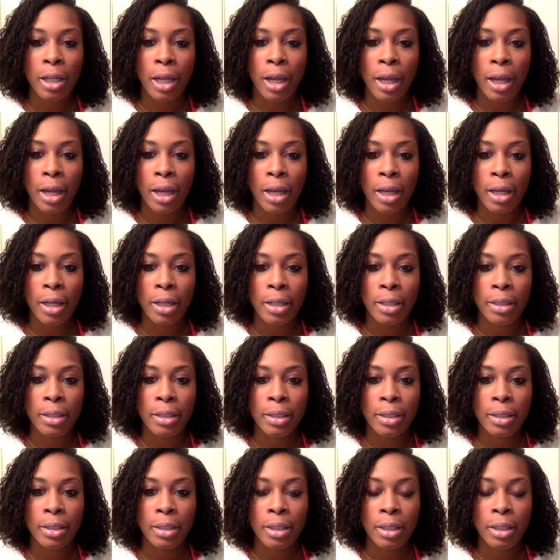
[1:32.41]

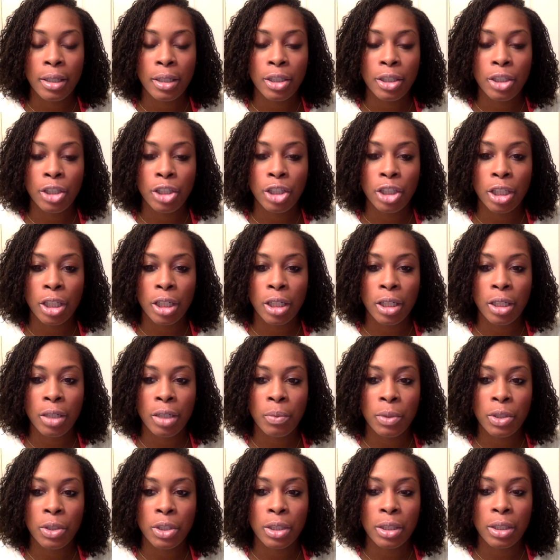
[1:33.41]
and she
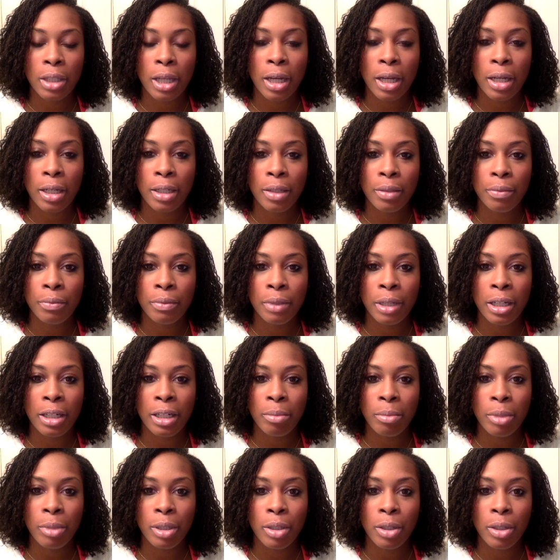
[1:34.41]
was just kind of
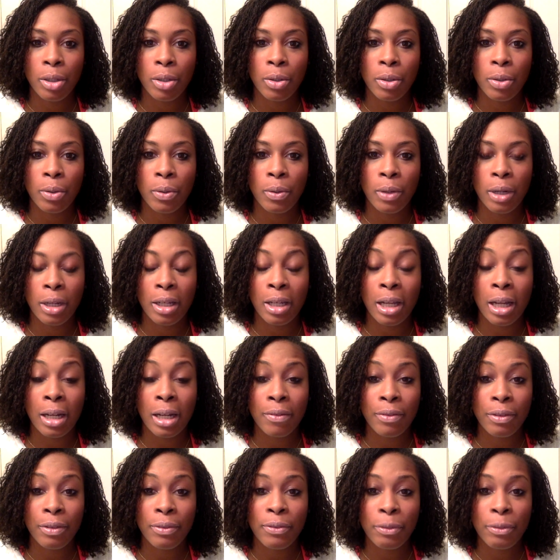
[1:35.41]
letting me know a lot
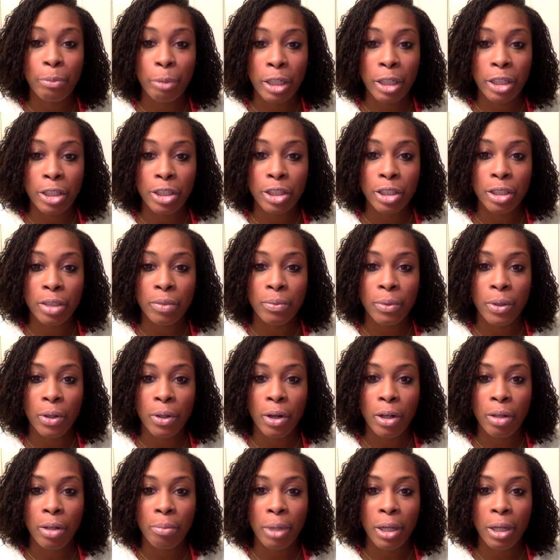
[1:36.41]
of information
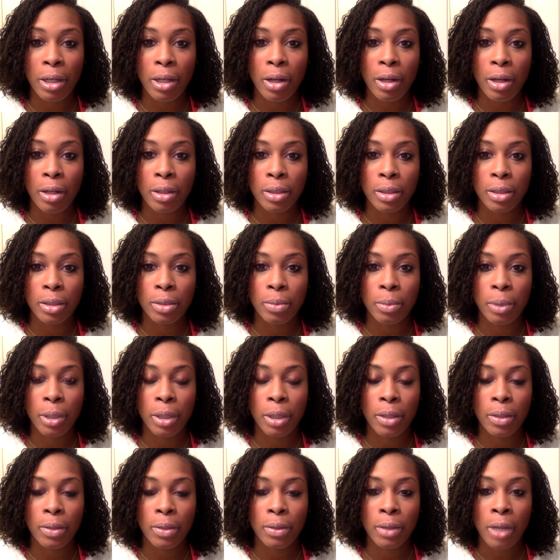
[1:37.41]
regarding my locks as
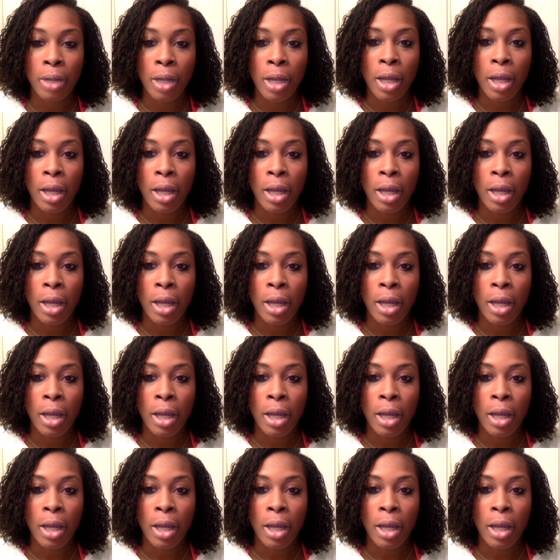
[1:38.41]
well.